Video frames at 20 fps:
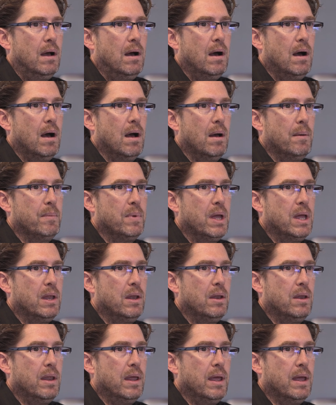Um,
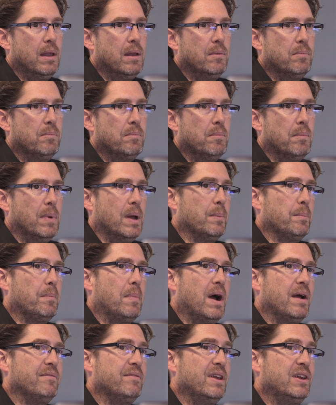and, and
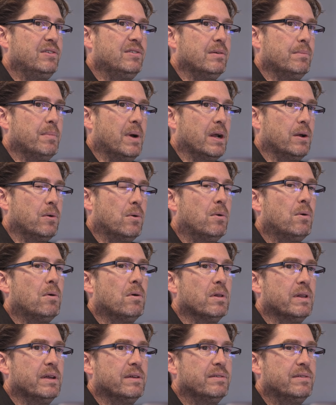my vision, my
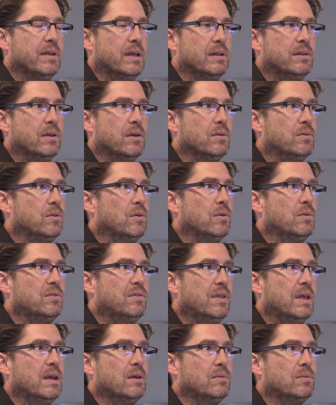goal is that, that
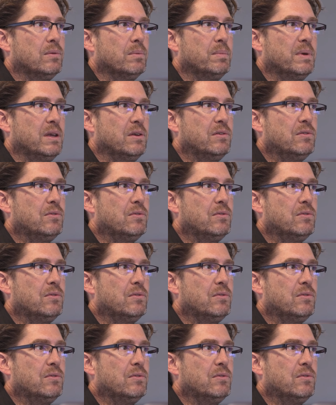those things will be